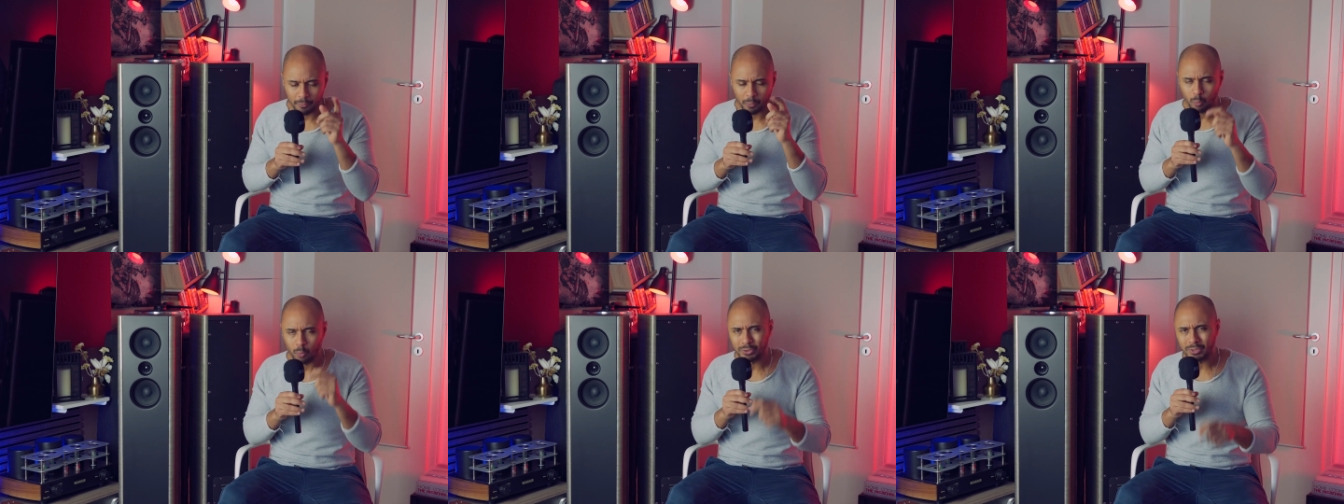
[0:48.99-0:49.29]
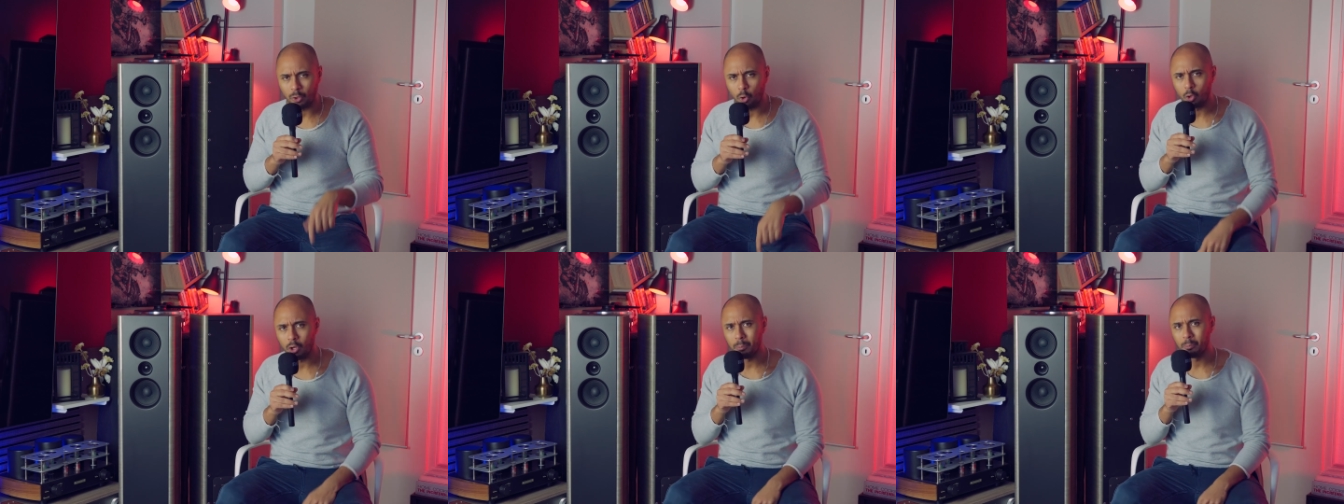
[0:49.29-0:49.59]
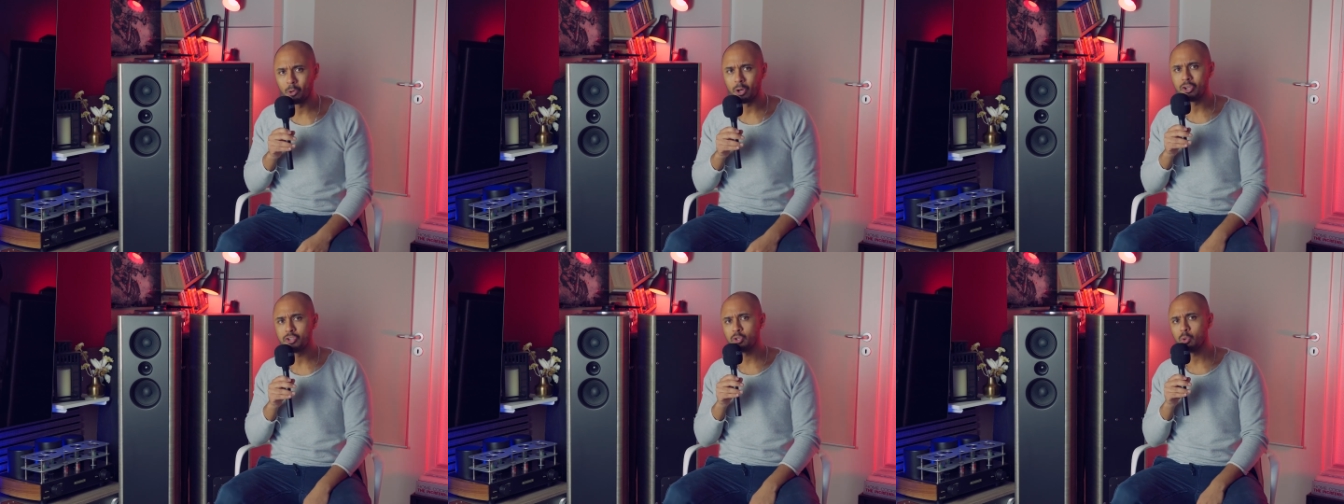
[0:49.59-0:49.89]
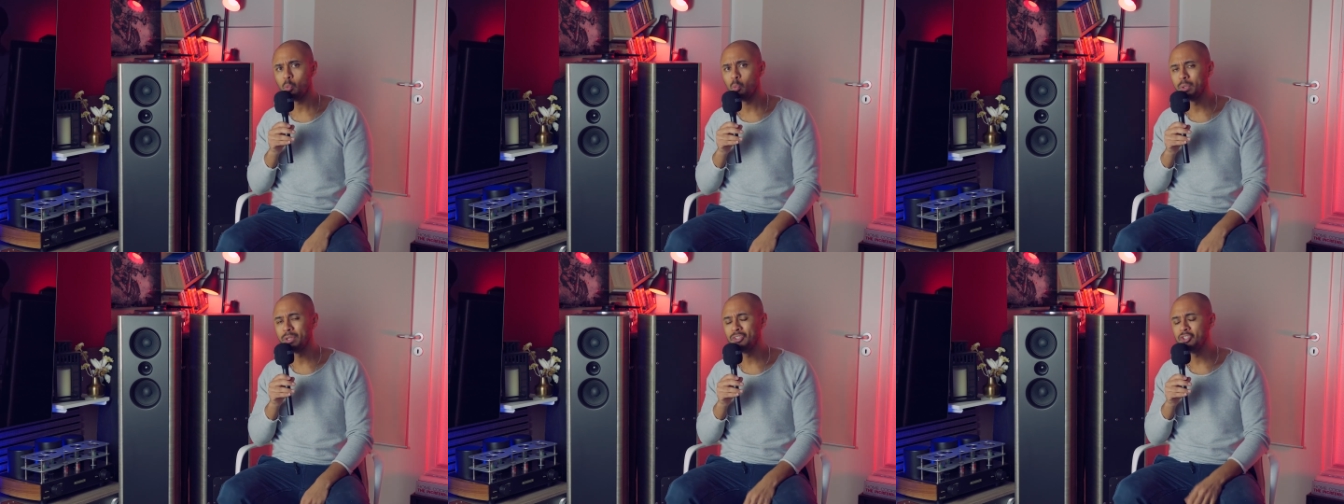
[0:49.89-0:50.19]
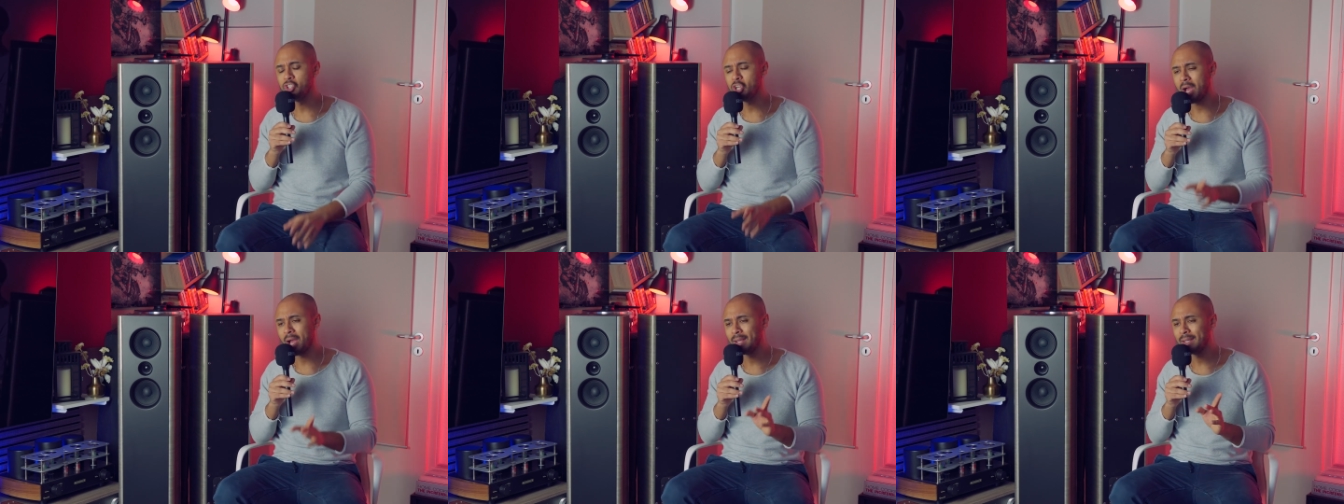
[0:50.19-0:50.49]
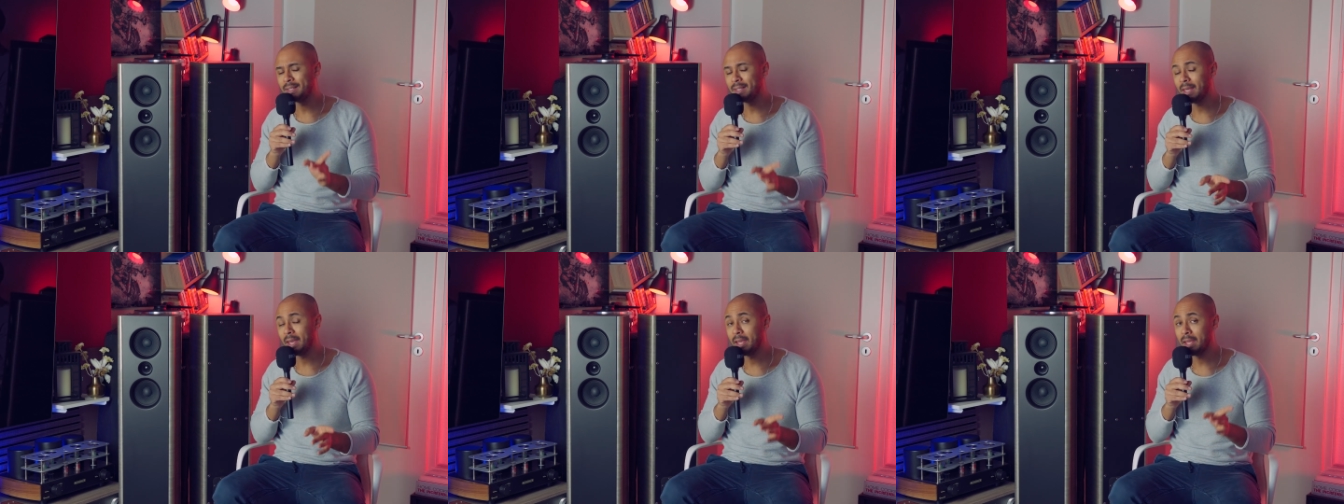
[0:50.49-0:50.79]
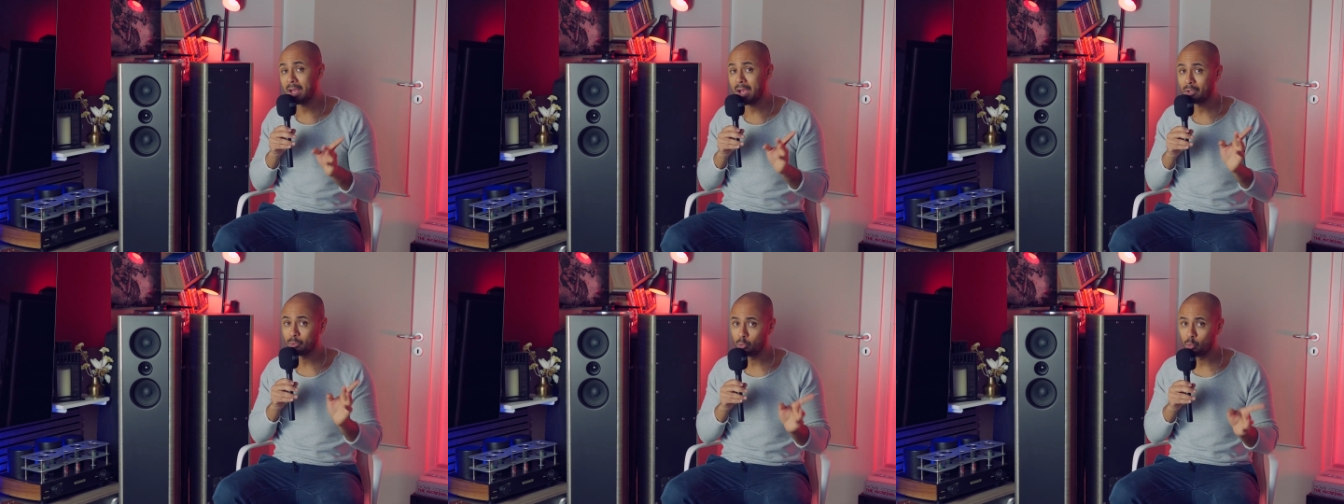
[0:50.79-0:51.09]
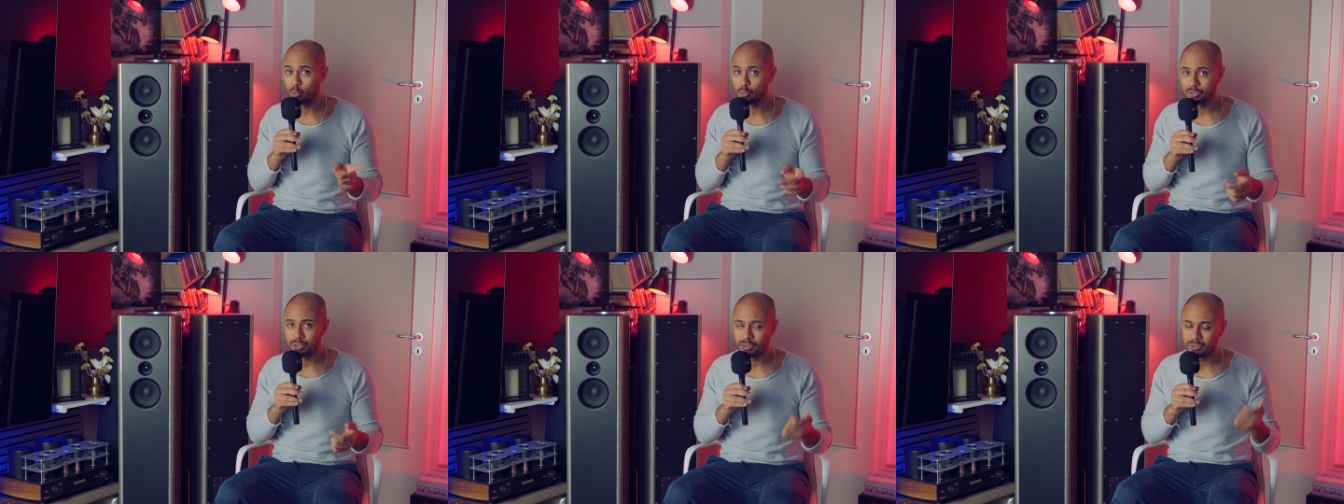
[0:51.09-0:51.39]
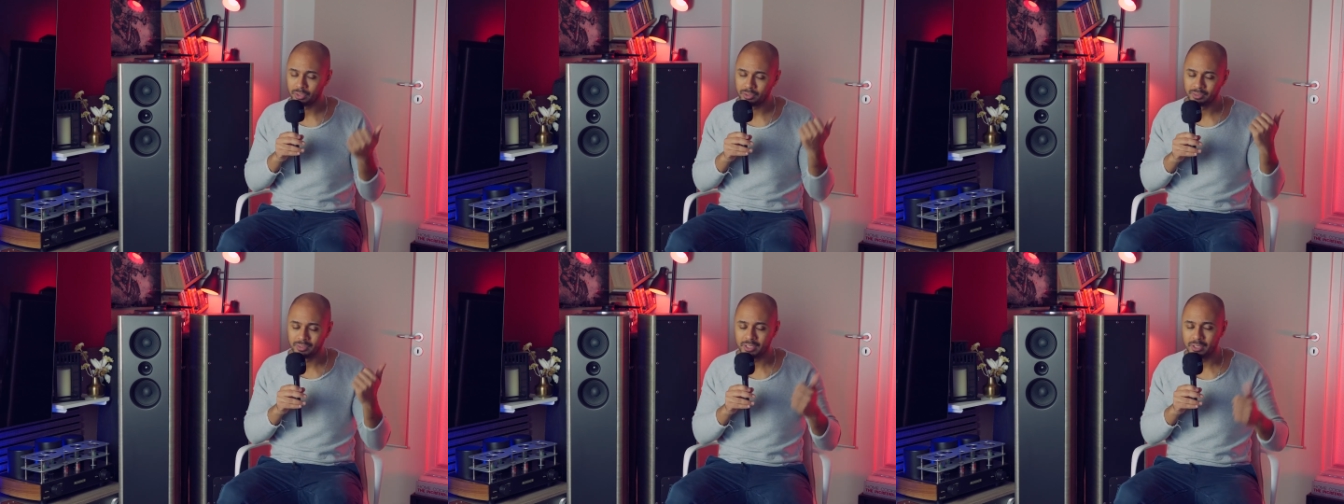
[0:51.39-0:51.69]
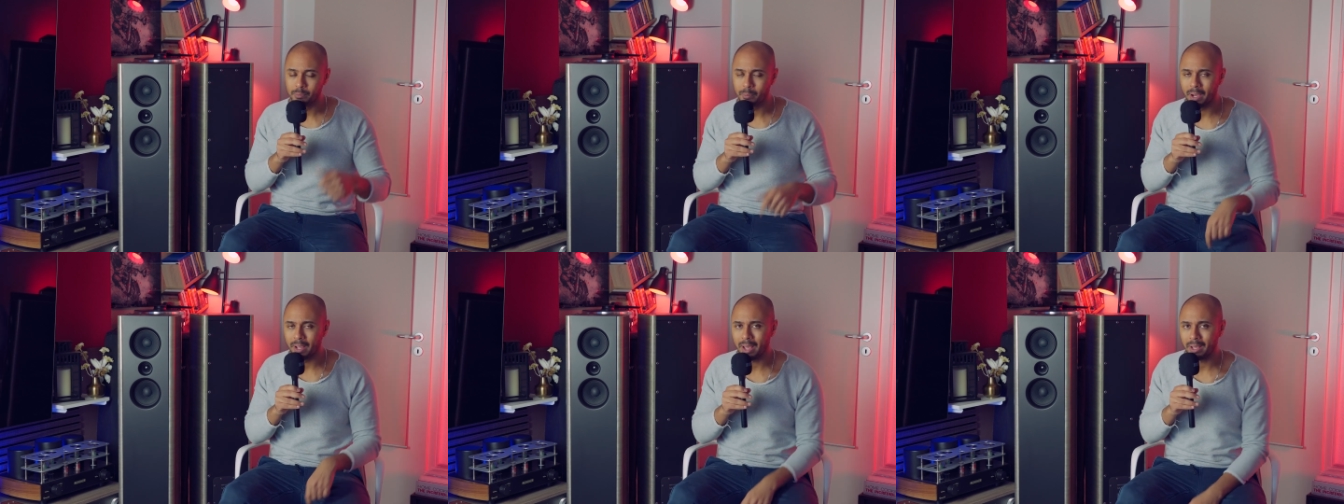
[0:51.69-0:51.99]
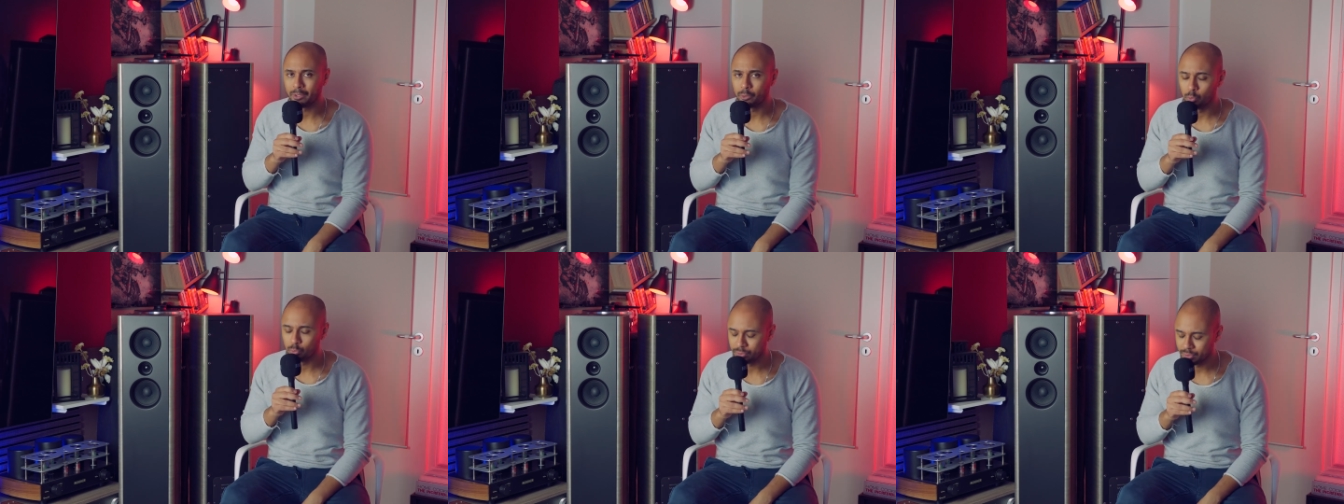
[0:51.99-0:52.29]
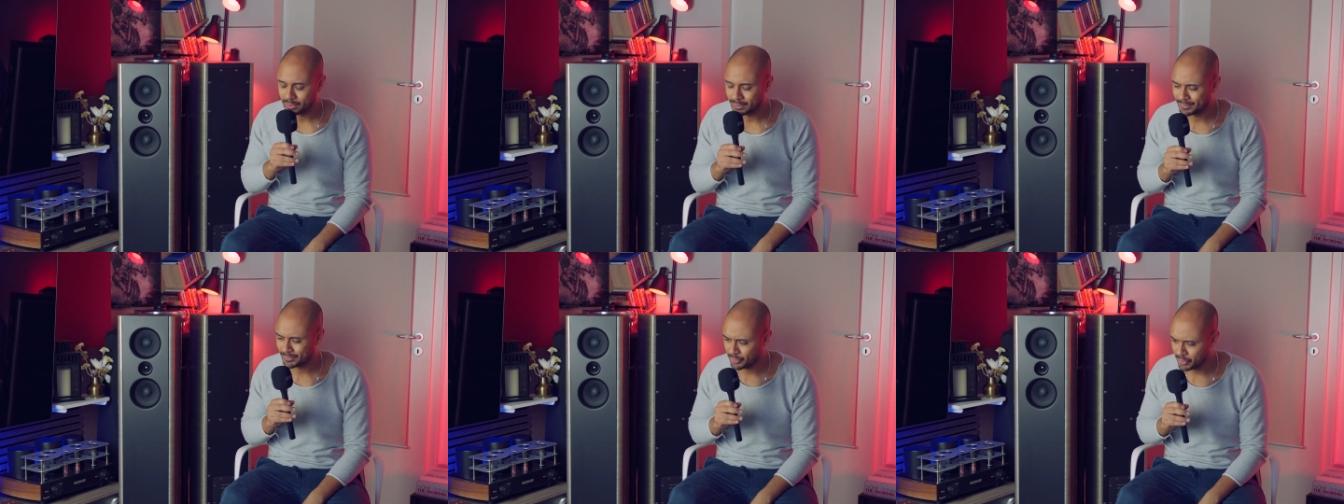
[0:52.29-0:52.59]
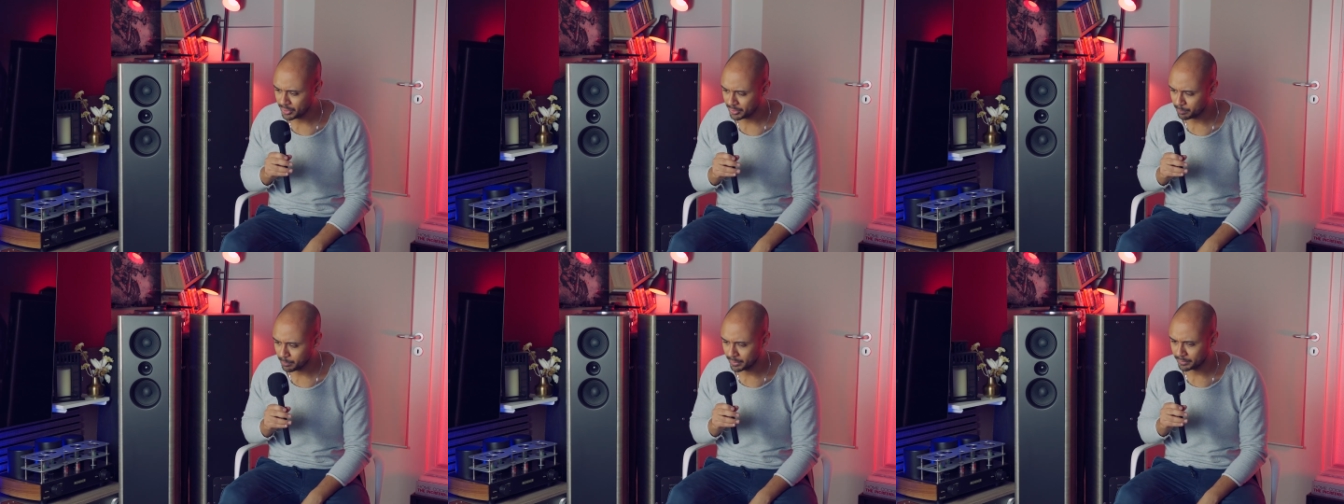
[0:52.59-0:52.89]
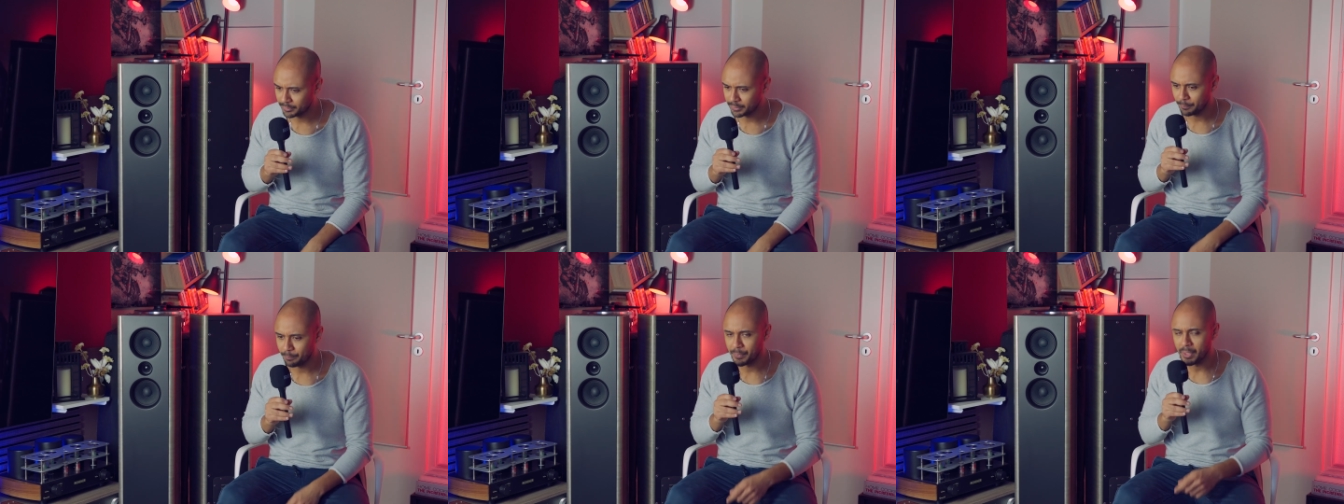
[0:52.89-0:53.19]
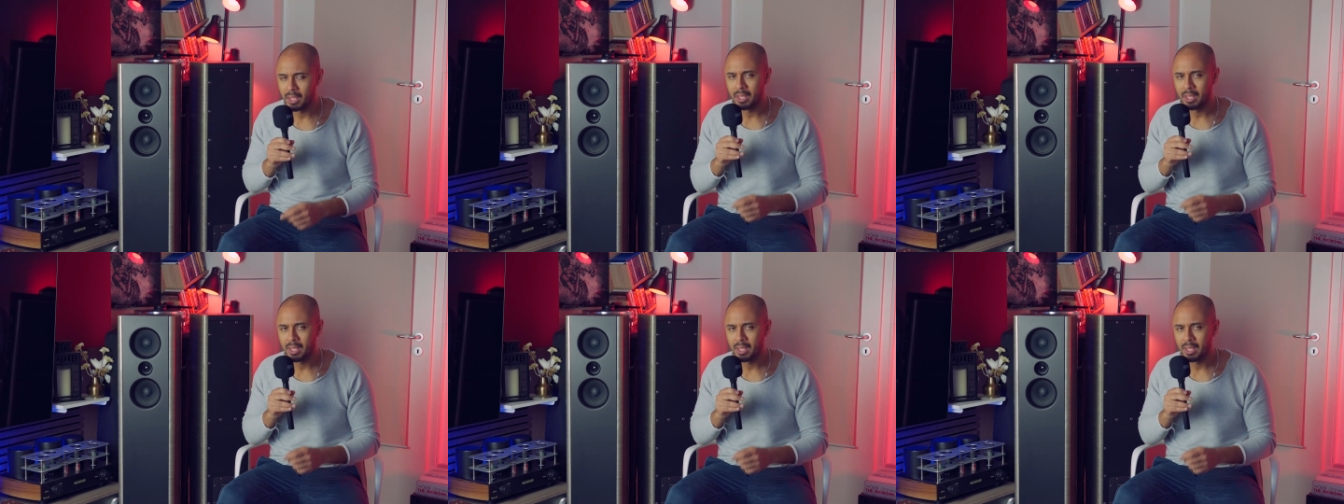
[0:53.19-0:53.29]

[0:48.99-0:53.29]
It was a collaboration with GIK Acoustic that did my acoustic treatment.